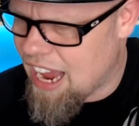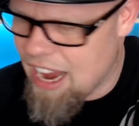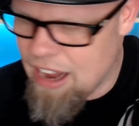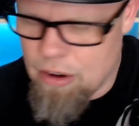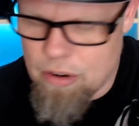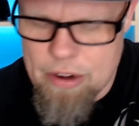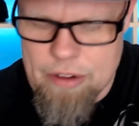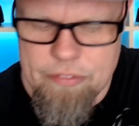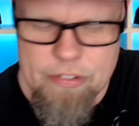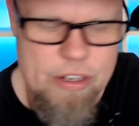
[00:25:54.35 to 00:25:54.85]
I
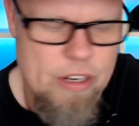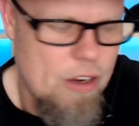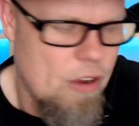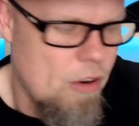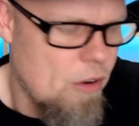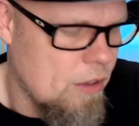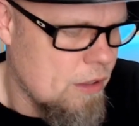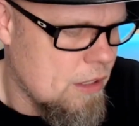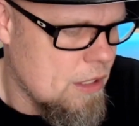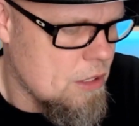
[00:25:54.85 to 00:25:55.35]
don't even
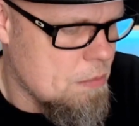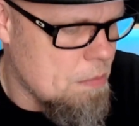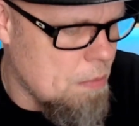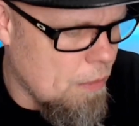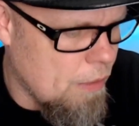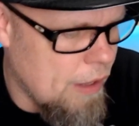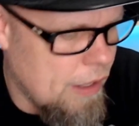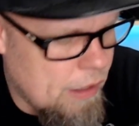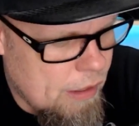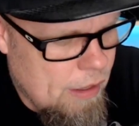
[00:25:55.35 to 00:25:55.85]
know at this
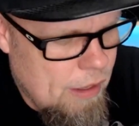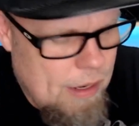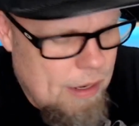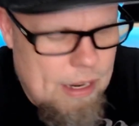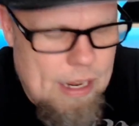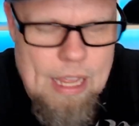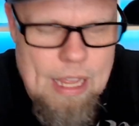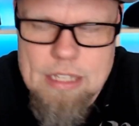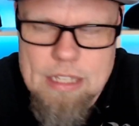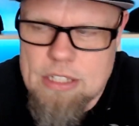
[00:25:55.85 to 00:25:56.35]
point.
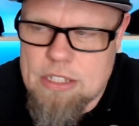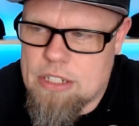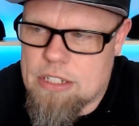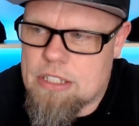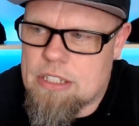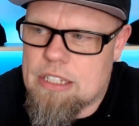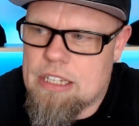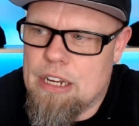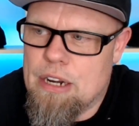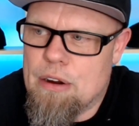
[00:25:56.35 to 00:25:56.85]
It's just,